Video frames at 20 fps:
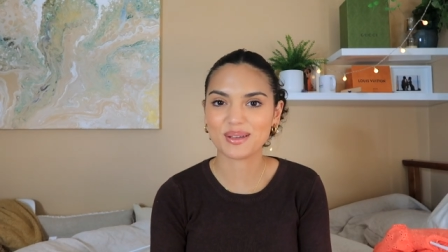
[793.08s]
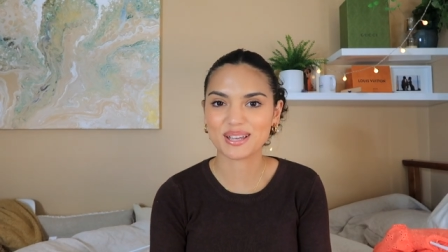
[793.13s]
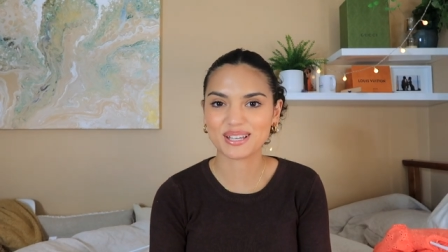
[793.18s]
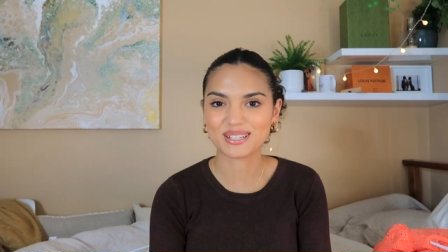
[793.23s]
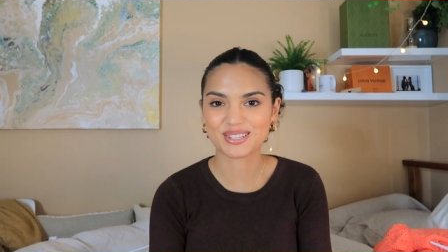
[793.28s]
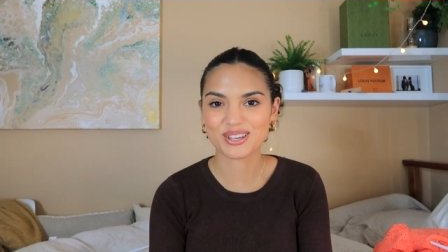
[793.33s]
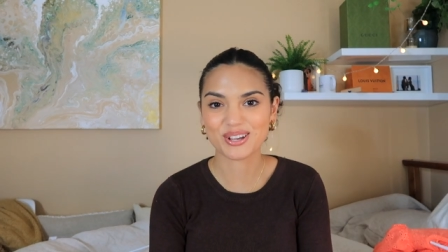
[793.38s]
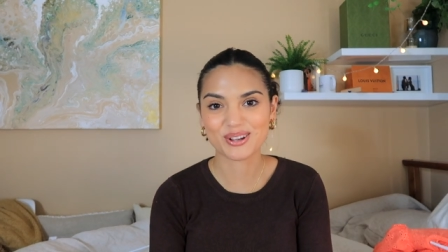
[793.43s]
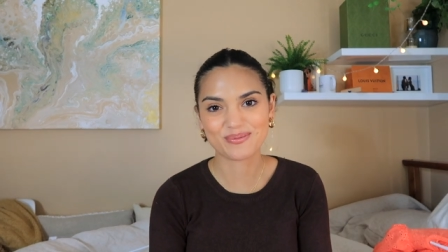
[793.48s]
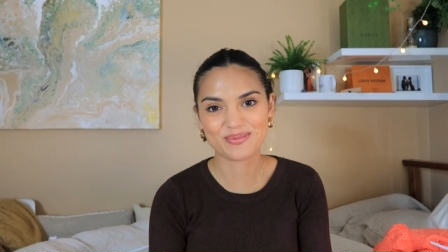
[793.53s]
me
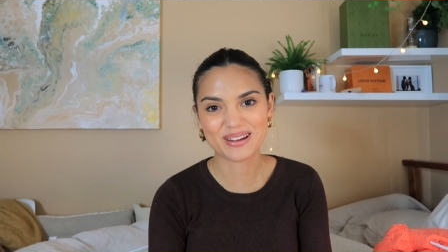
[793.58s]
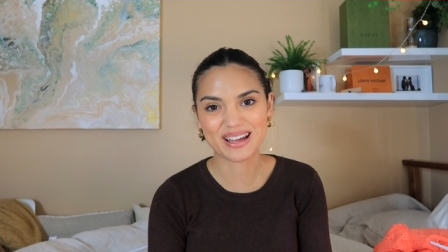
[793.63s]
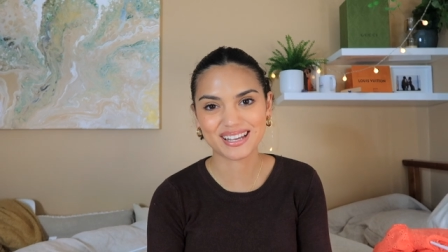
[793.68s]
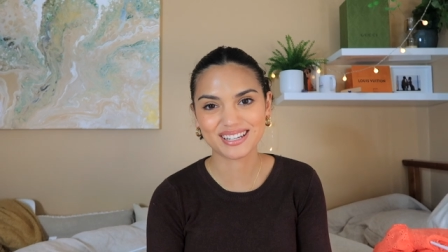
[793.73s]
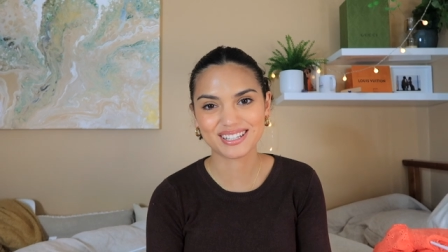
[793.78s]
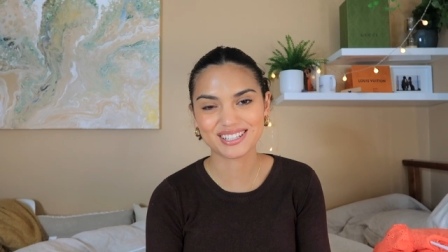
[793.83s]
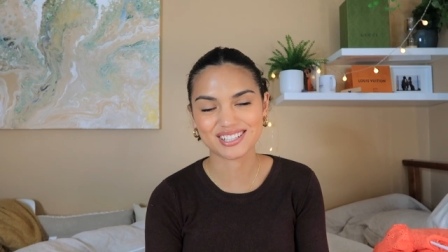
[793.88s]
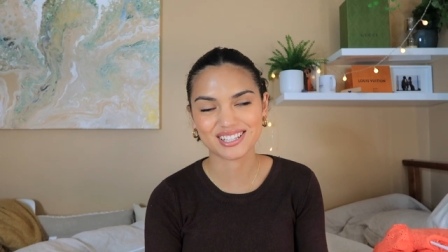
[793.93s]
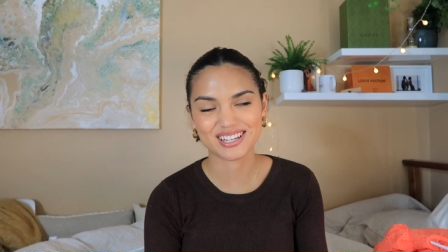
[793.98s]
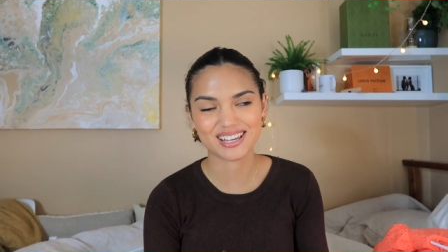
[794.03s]
so
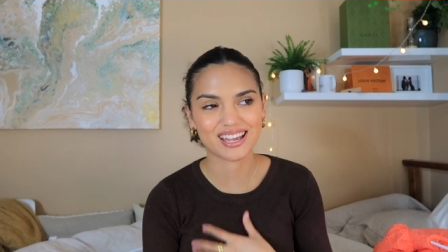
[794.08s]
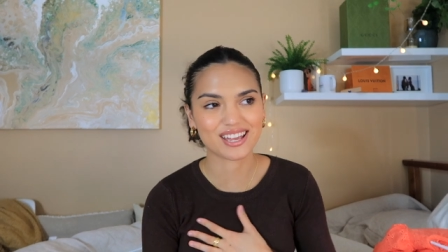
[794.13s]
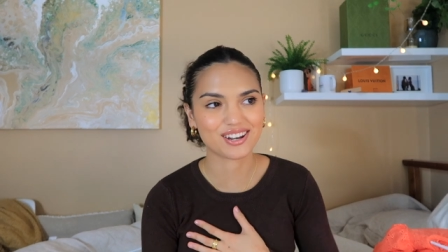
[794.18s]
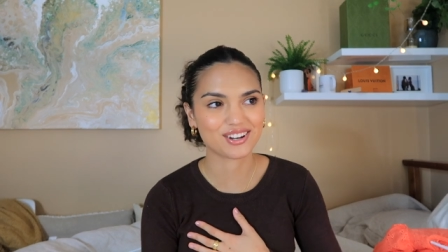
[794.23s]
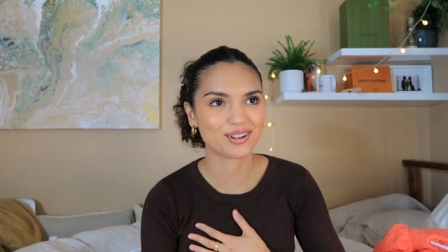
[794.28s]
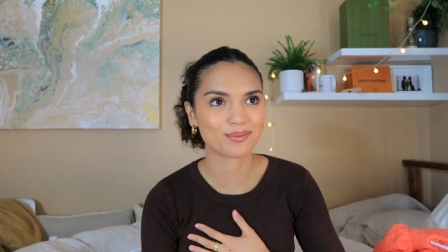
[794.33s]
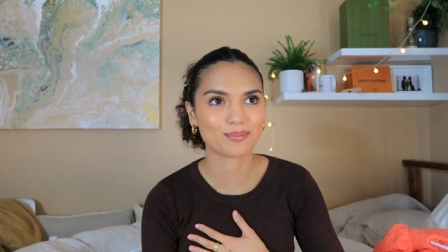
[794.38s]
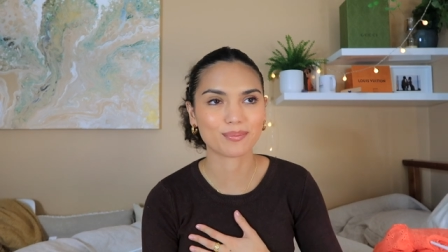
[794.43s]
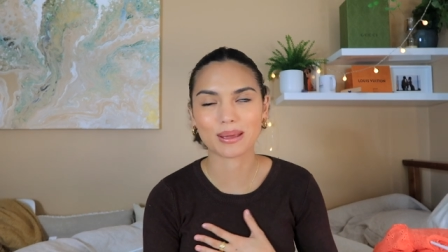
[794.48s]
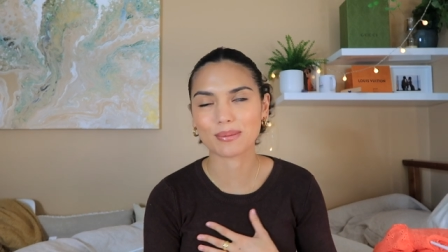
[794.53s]
much. I
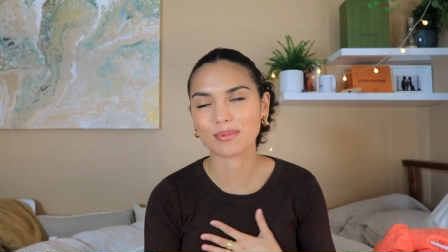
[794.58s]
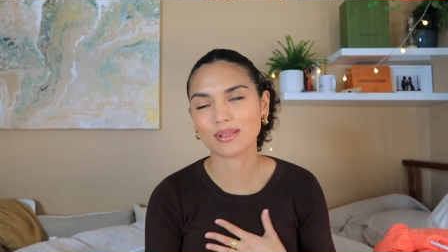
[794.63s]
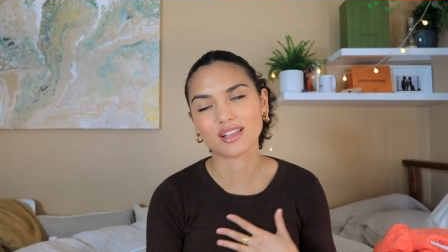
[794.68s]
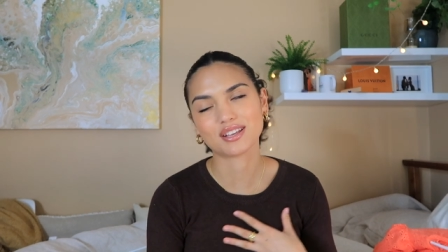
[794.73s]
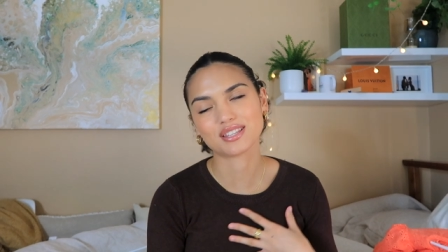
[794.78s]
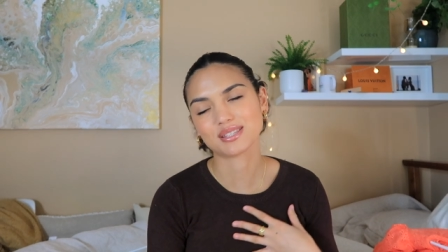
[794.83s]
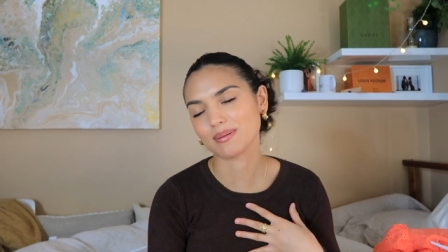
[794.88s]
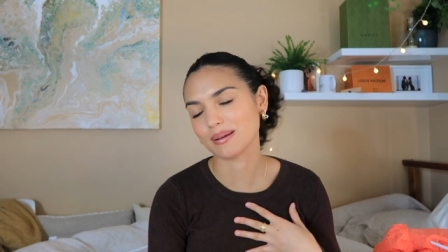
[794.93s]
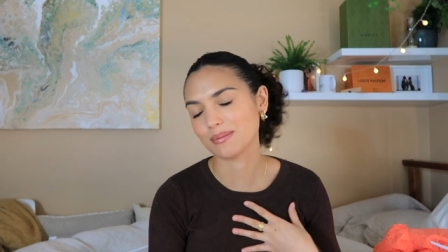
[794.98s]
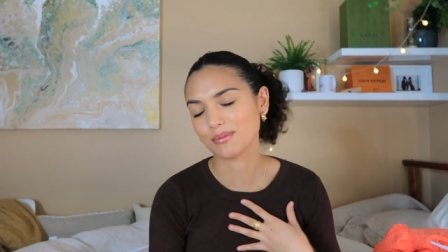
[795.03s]
know maybe
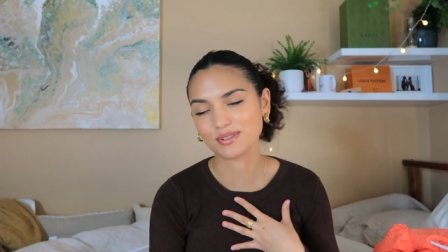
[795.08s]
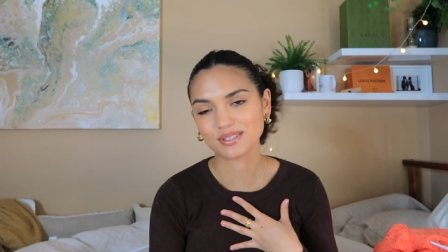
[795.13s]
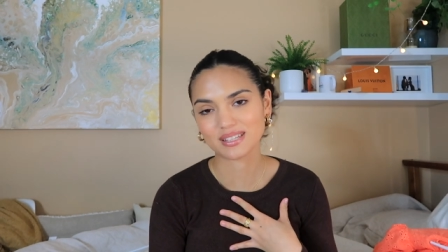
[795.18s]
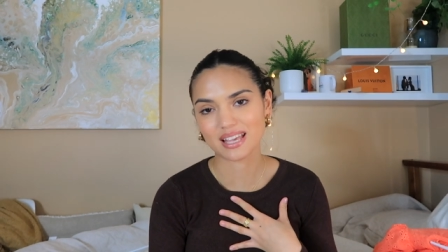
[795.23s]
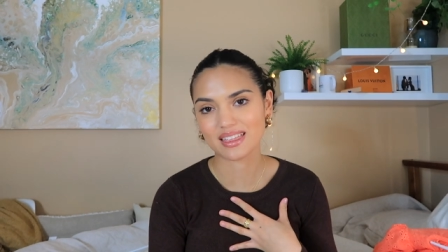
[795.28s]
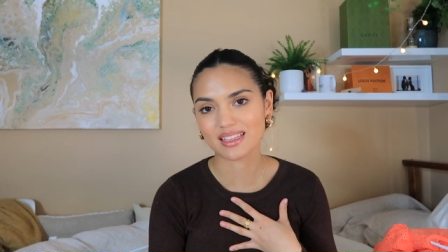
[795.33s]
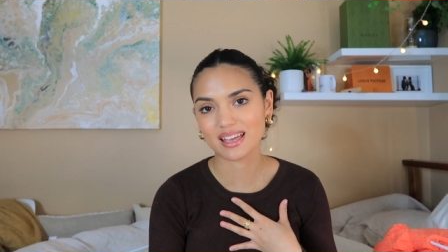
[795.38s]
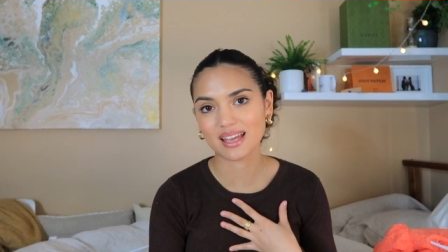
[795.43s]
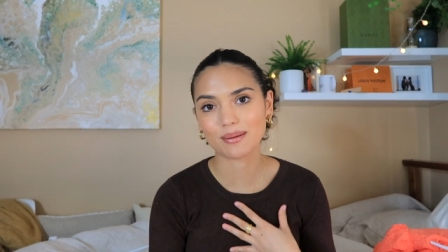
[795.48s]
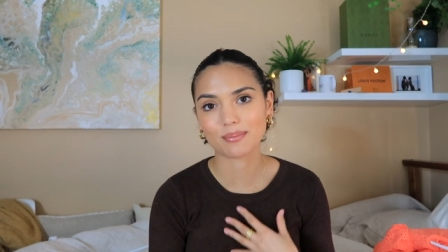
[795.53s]
lots of people
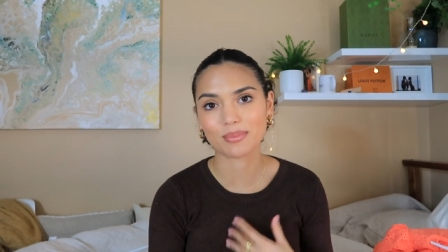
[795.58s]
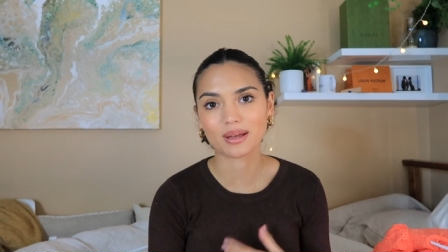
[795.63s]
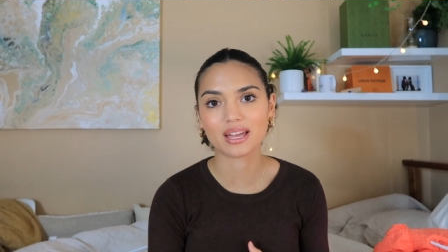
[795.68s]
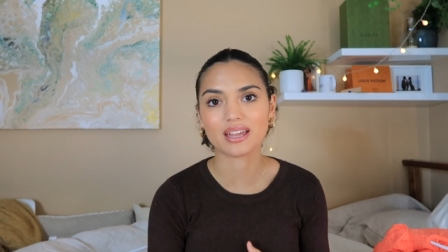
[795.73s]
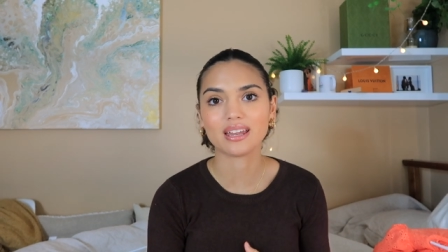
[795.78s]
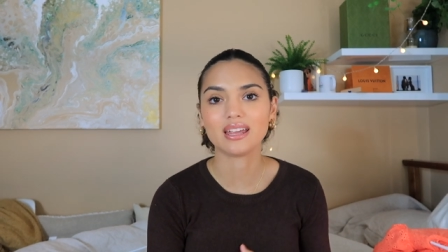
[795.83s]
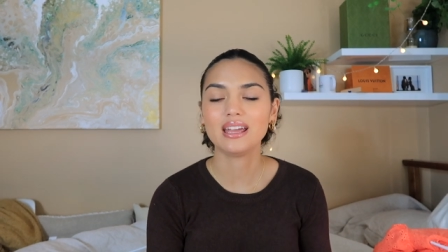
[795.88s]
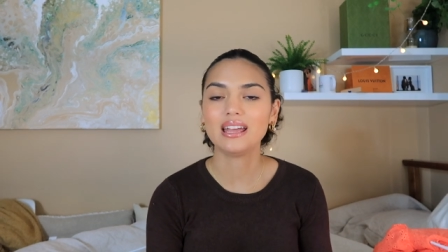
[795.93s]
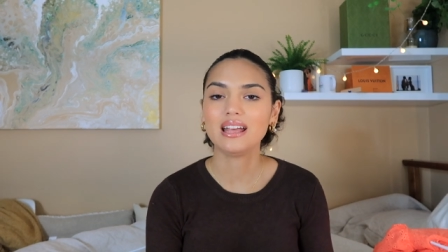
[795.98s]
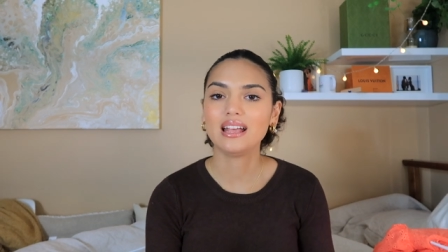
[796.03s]
say that, but